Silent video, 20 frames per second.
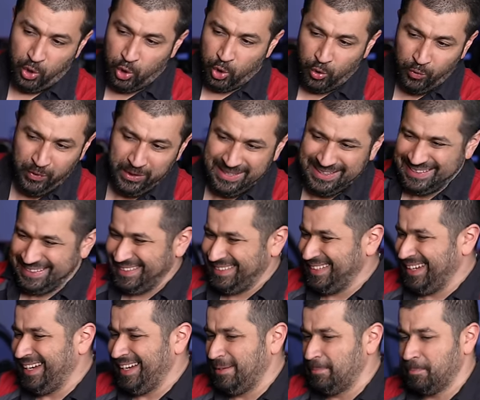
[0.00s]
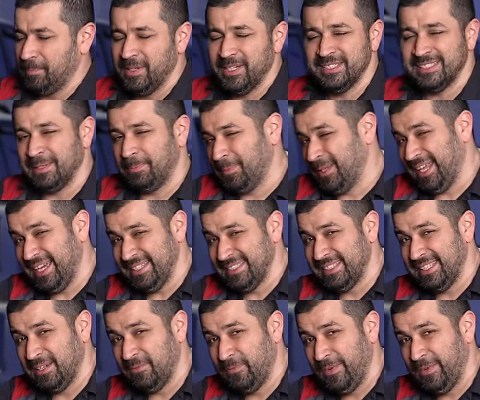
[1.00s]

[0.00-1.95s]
Over at the top is a plastic